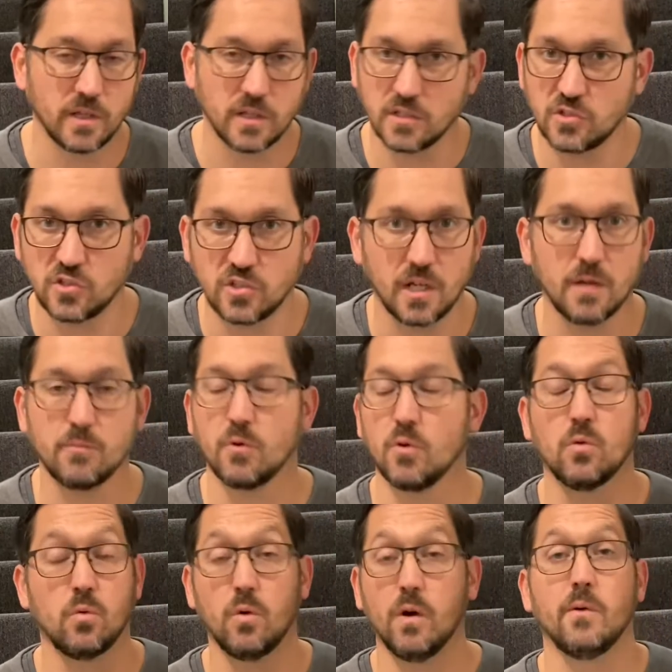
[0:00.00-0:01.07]
to the gym or
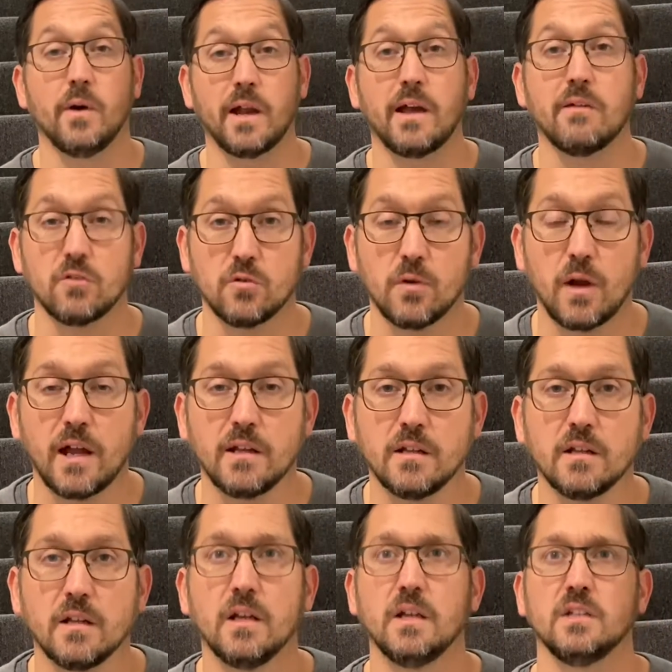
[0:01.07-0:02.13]
whatever, right?
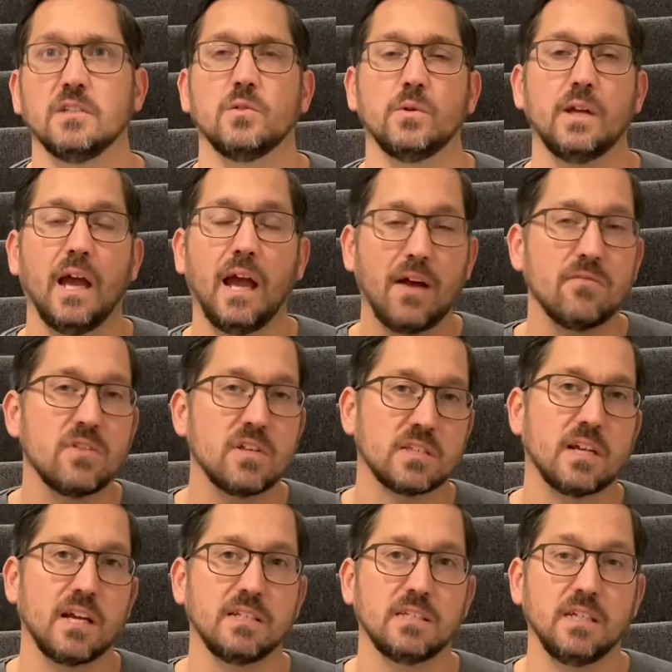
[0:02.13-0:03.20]
And so we have this
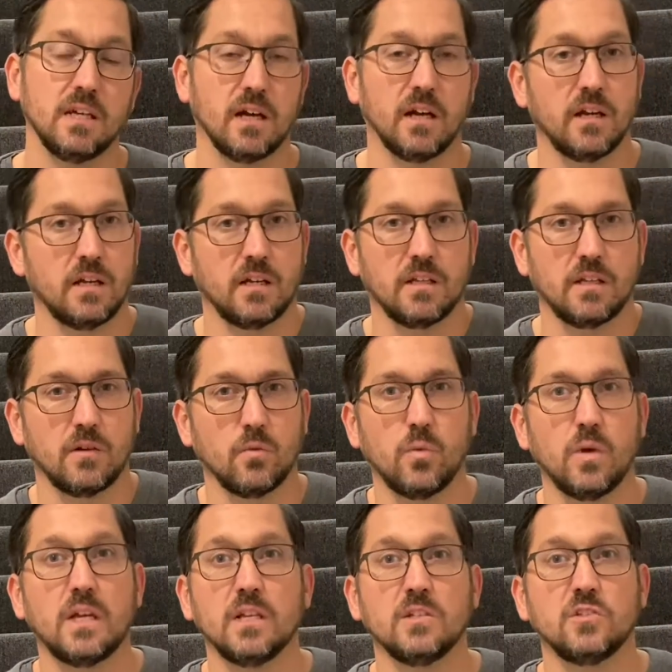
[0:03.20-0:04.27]
idea that
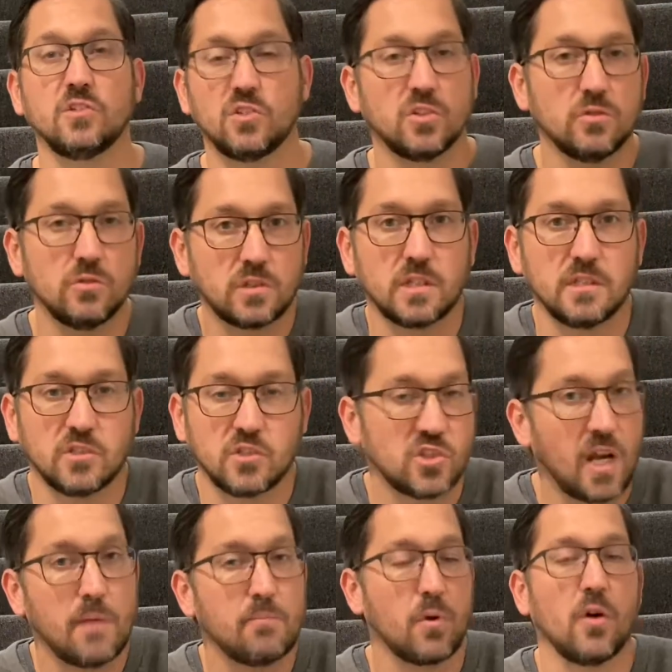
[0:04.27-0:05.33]
we can choose and
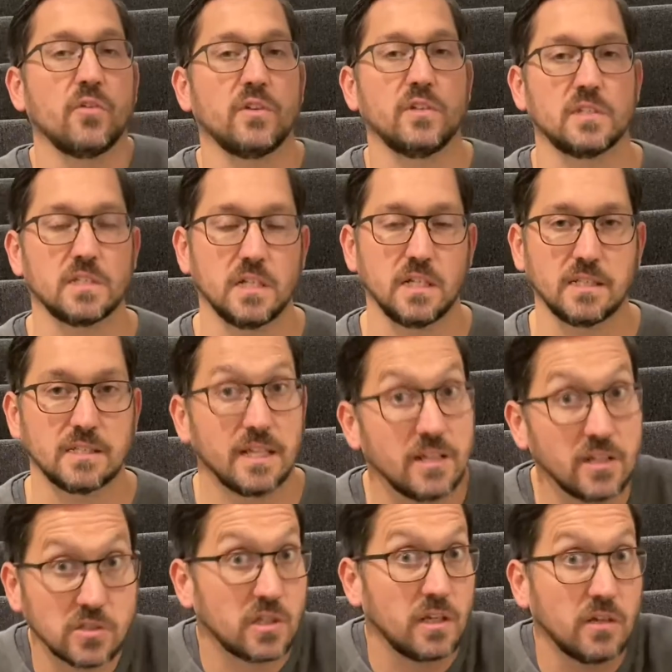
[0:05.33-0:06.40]
shape all these things. And
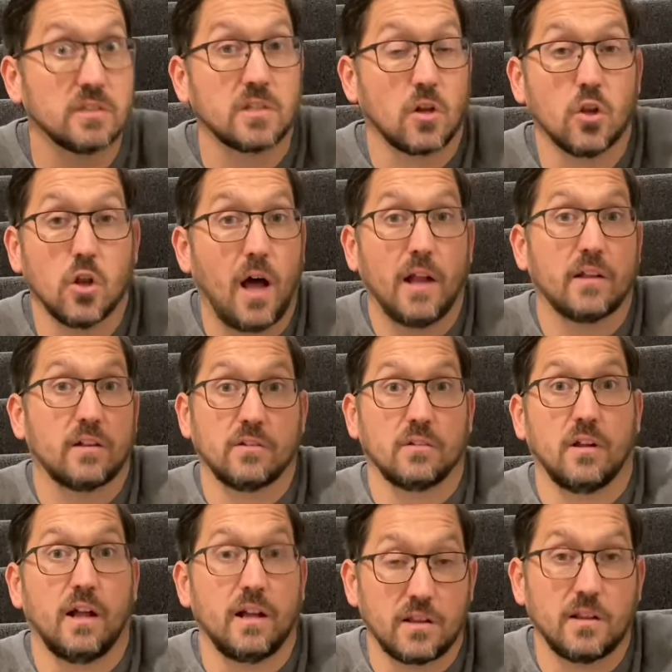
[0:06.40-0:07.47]
there is a lot
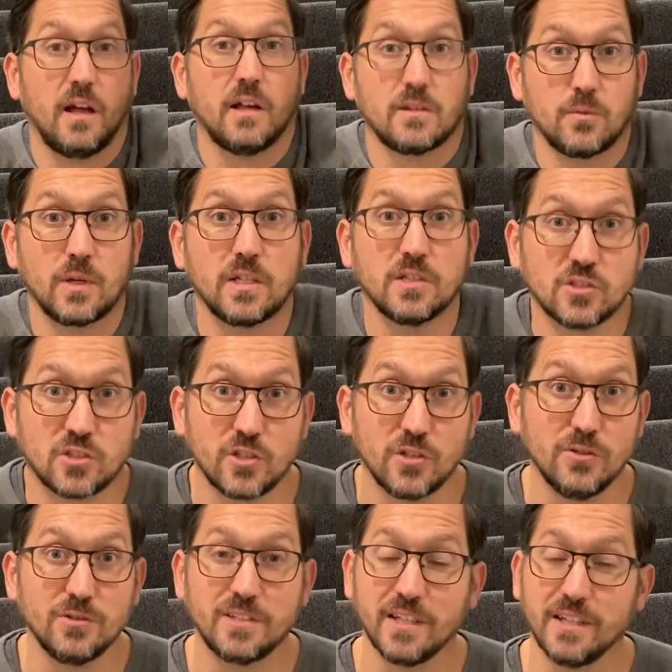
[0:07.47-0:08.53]
that we can
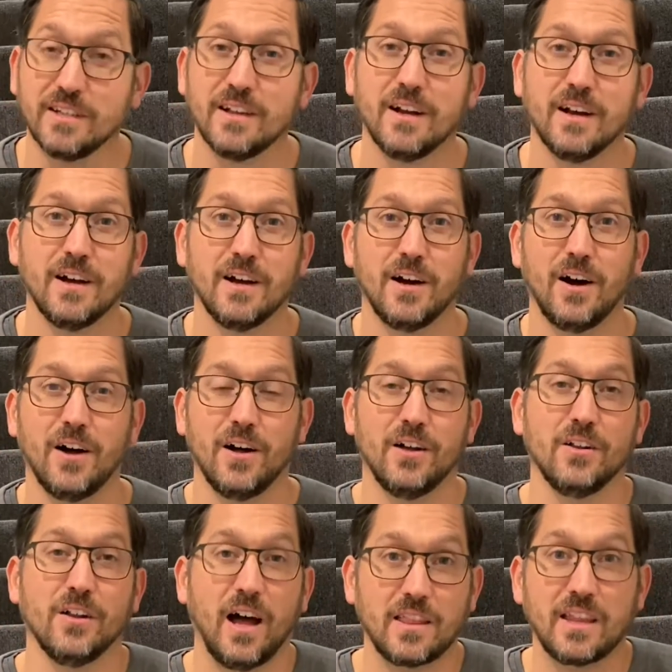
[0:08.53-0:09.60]
choose, and a
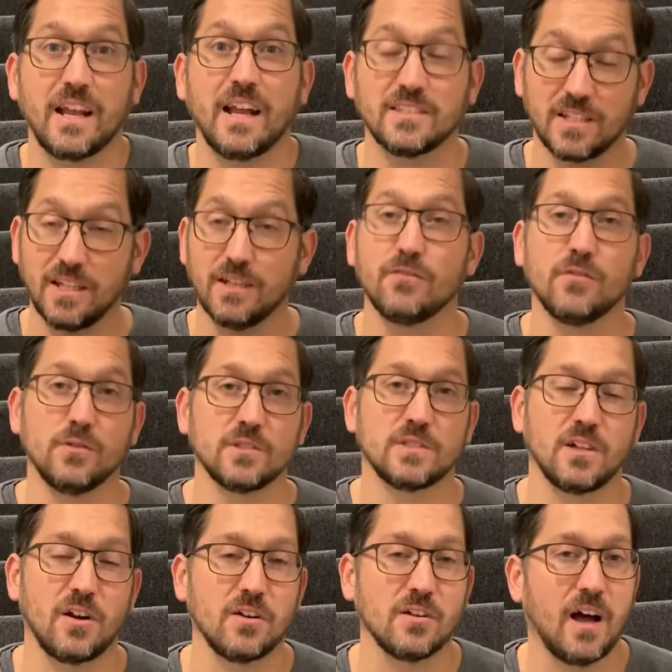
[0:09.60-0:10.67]
lot that has influence
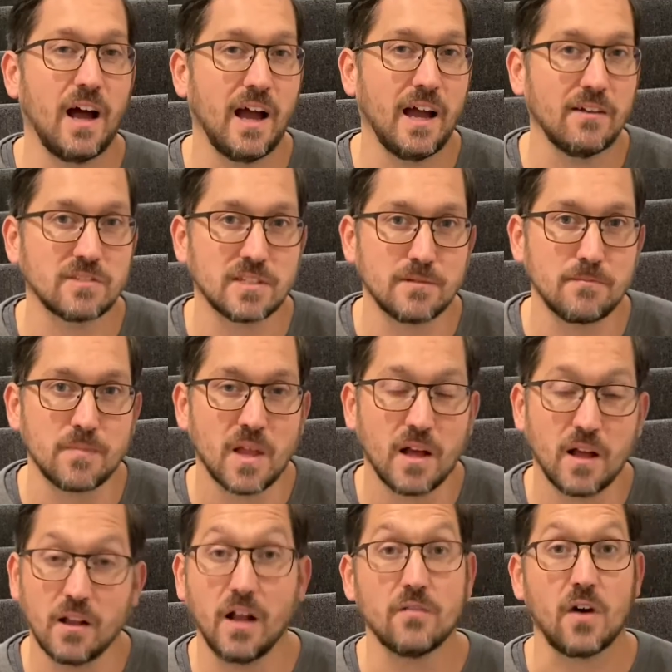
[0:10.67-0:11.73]
in our lives, and
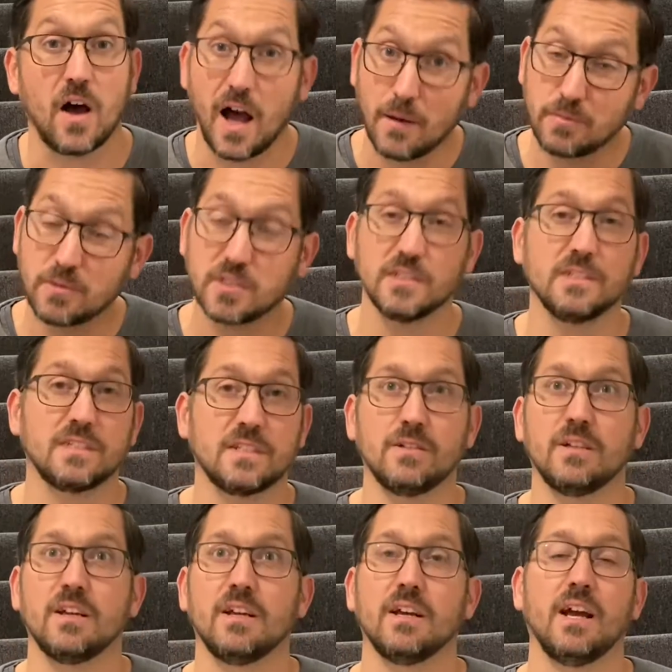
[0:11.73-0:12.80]
a lot of options,
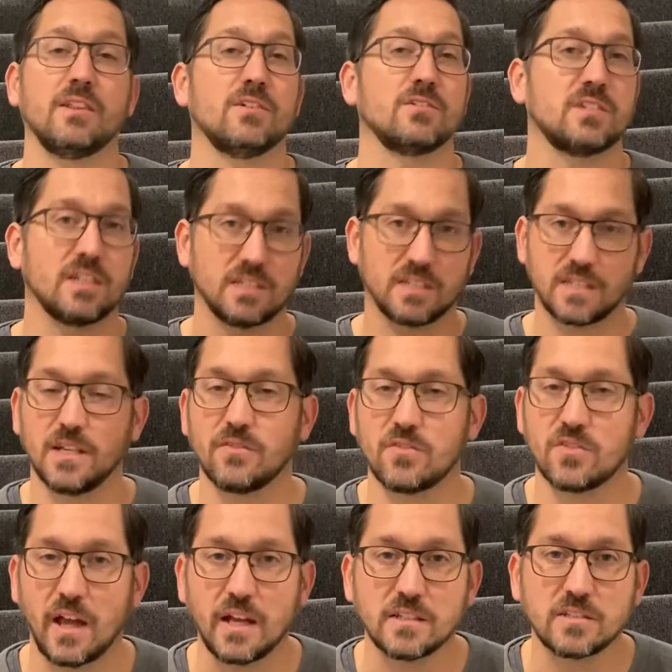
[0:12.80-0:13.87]
and there's things to give
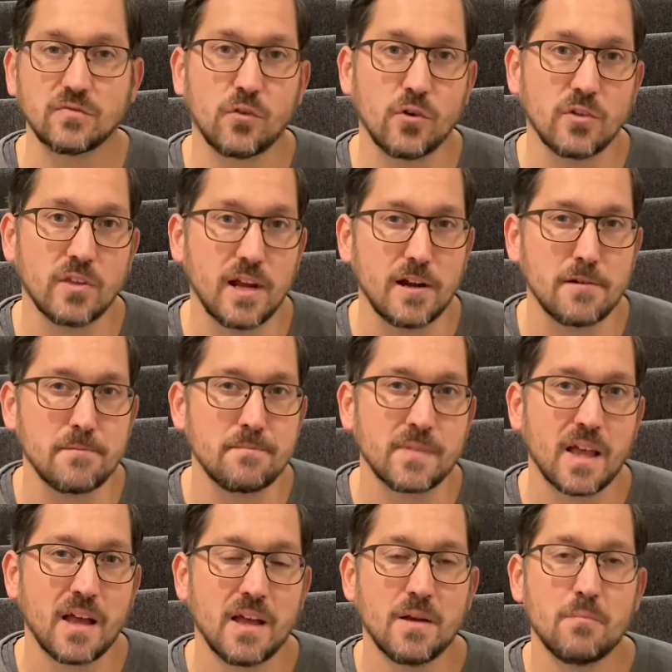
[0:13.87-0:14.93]
thanks for there.
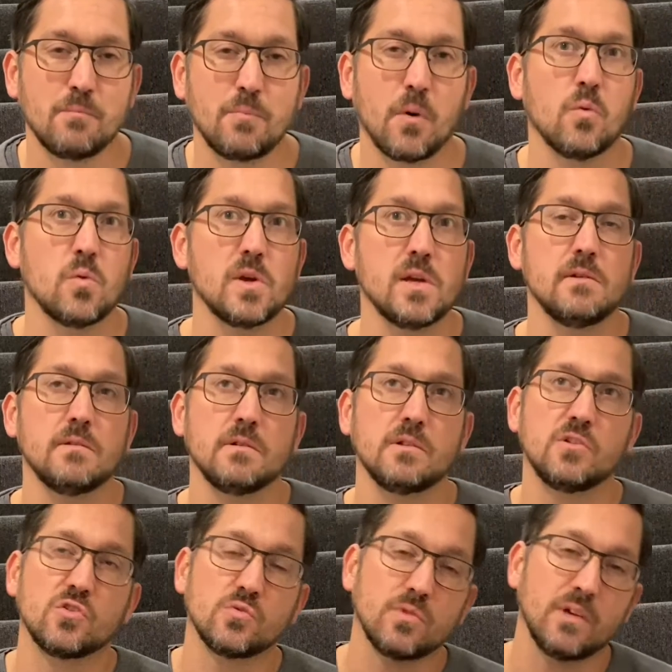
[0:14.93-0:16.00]
But we
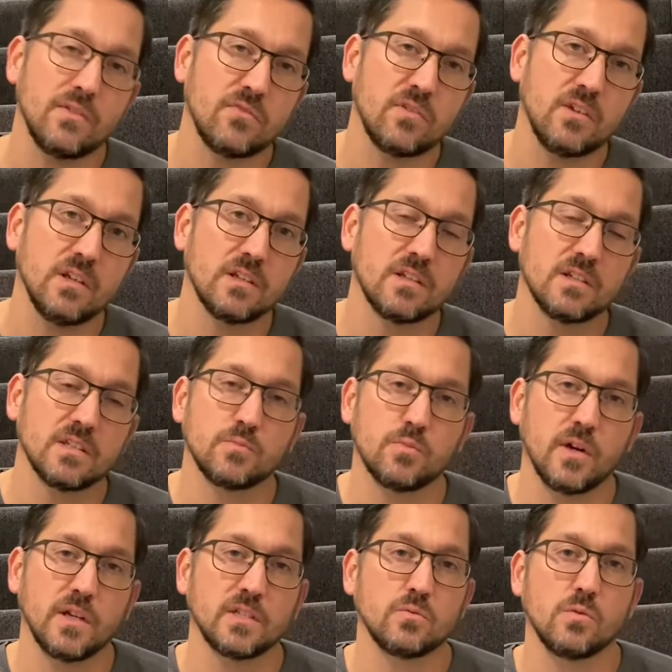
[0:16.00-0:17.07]
drift into this
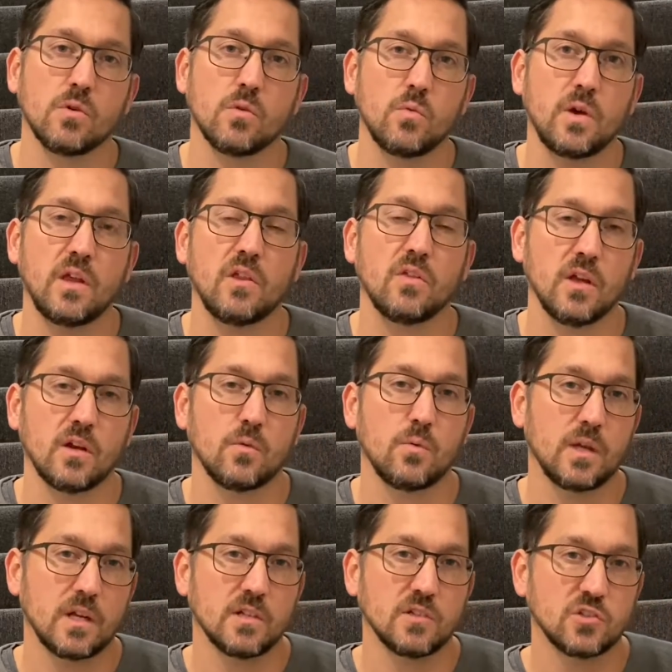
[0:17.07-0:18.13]
place where we think
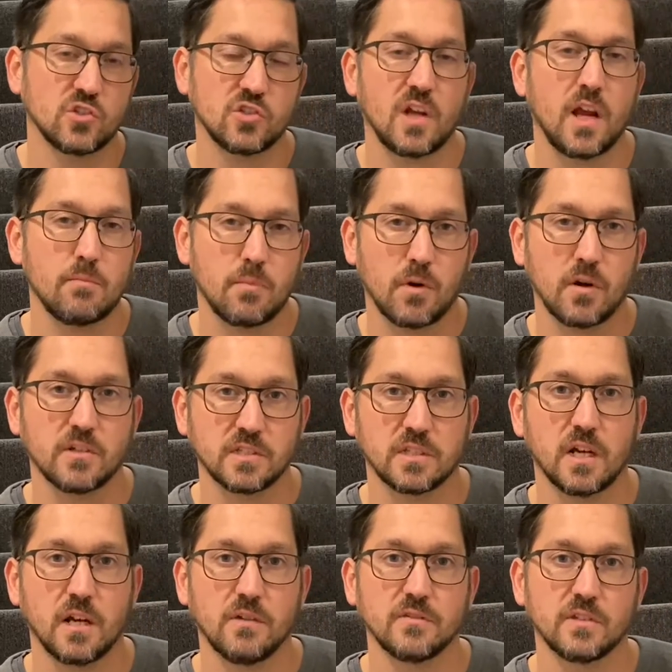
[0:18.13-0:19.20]
we can shape
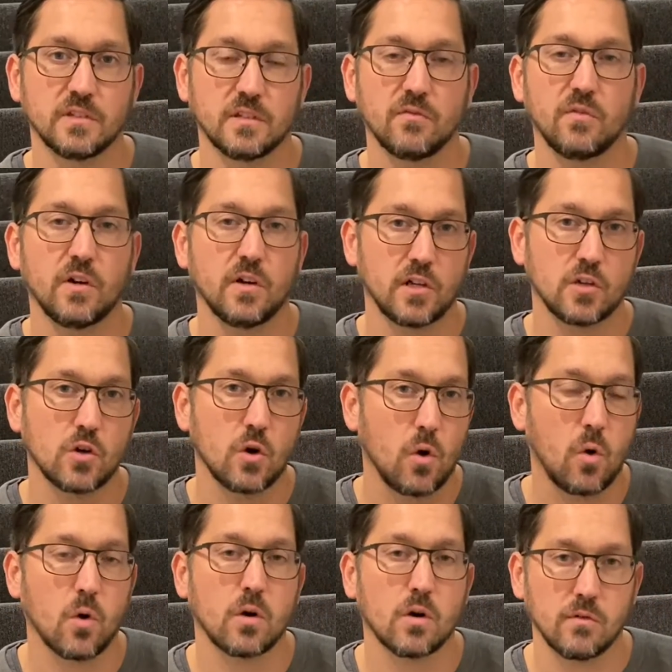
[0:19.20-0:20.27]
ourselves at the very
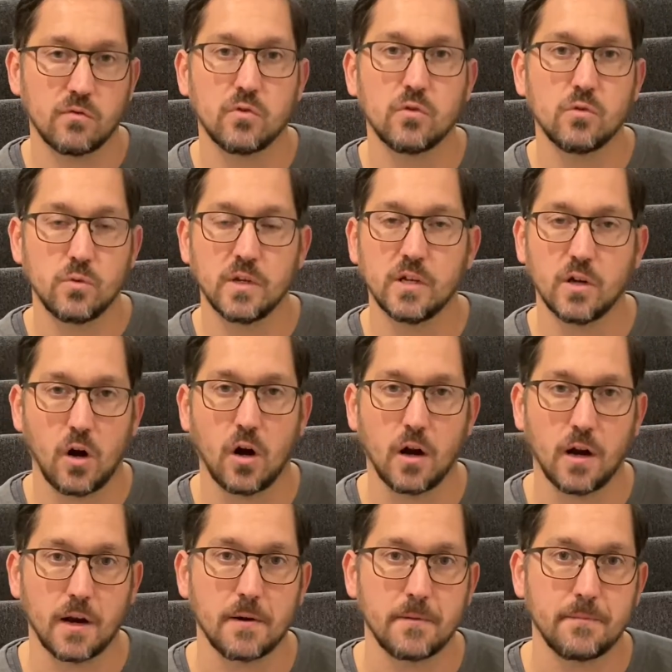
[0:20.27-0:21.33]
core of who we
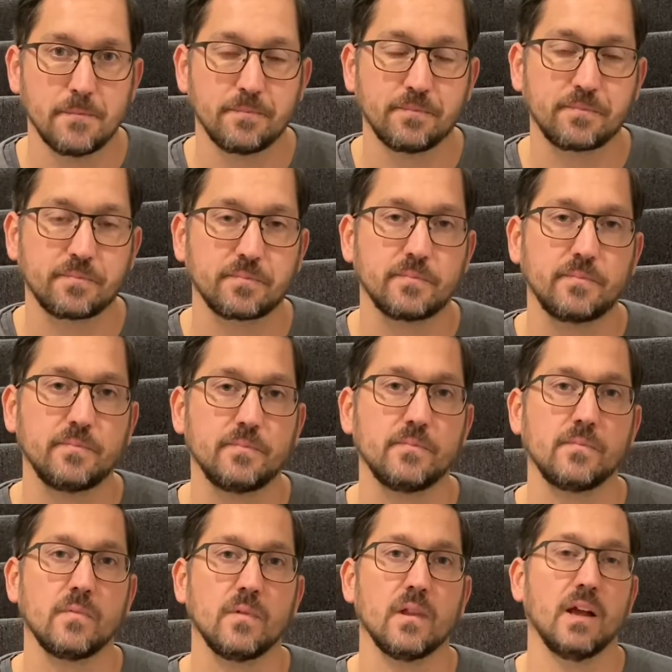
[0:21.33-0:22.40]
are.
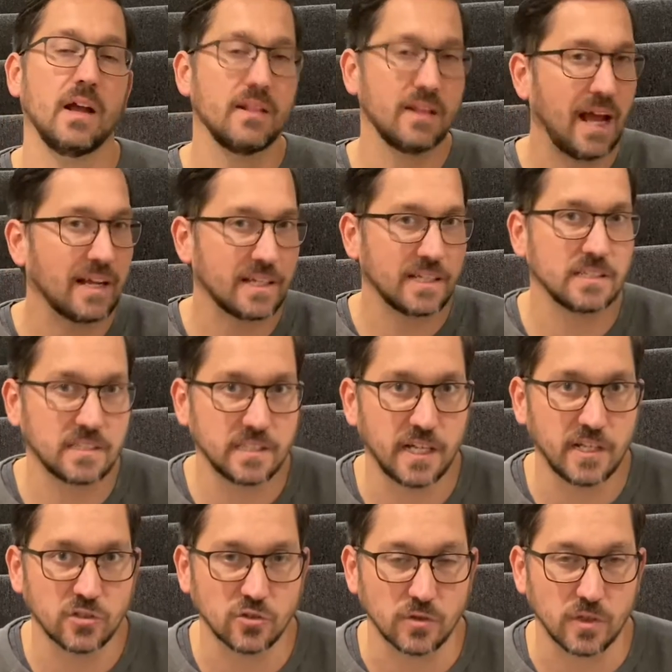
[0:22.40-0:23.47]
And that gets
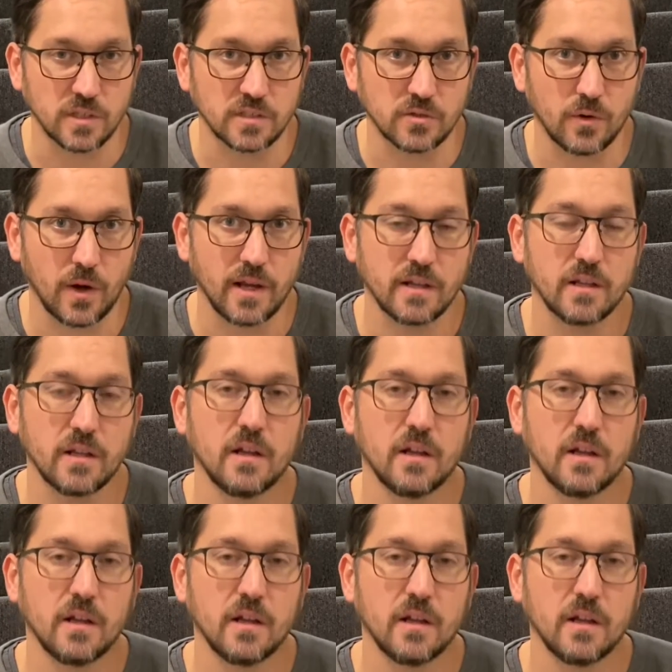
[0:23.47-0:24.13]
dangerous, right?